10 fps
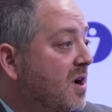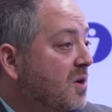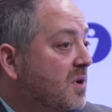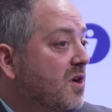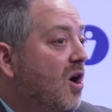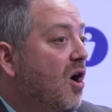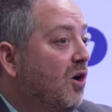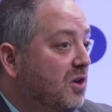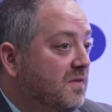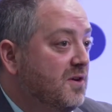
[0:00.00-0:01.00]
on with
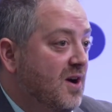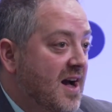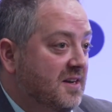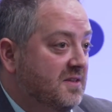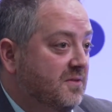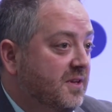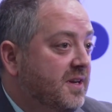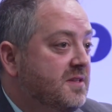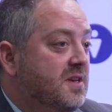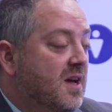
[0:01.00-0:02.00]
all of your active
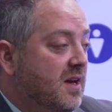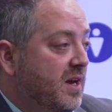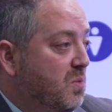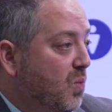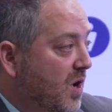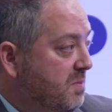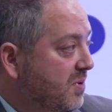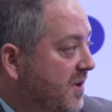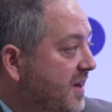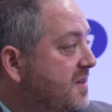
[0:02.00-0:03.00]
leads in one
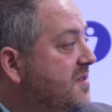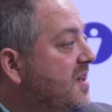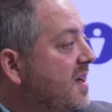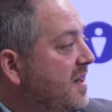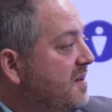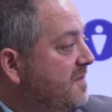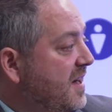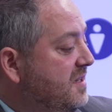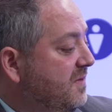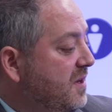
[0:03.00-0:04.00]
place and
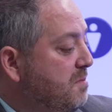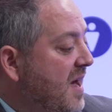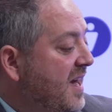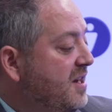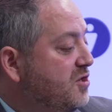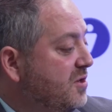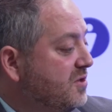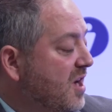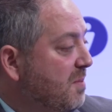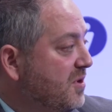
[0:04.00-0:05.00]
effectively manage
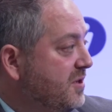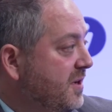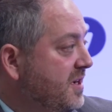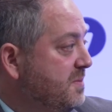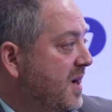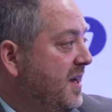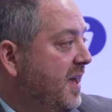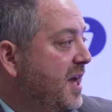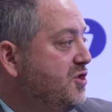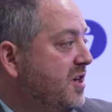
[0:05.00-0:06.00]
those opportunities by
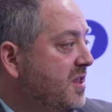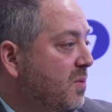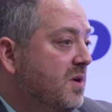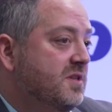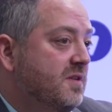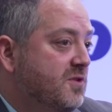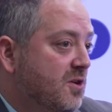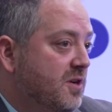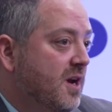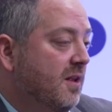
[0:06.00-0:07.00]
engaging in the ones that have
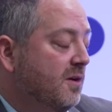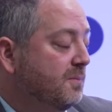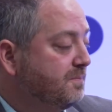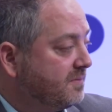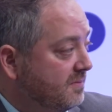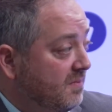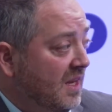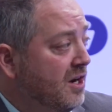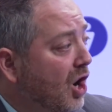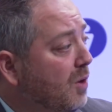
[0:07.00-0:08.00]
turned yellow.
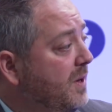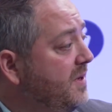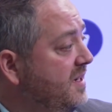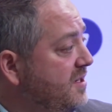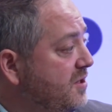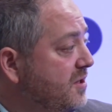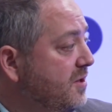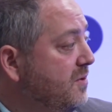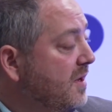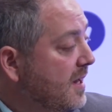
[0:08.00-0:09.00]
And all we would need to
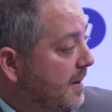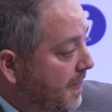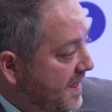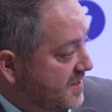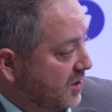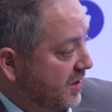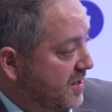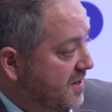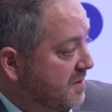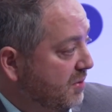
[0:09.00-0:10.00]
do is click
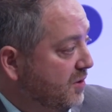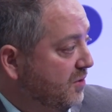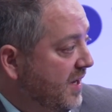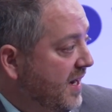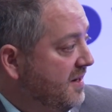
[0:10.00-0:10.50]
on the blue link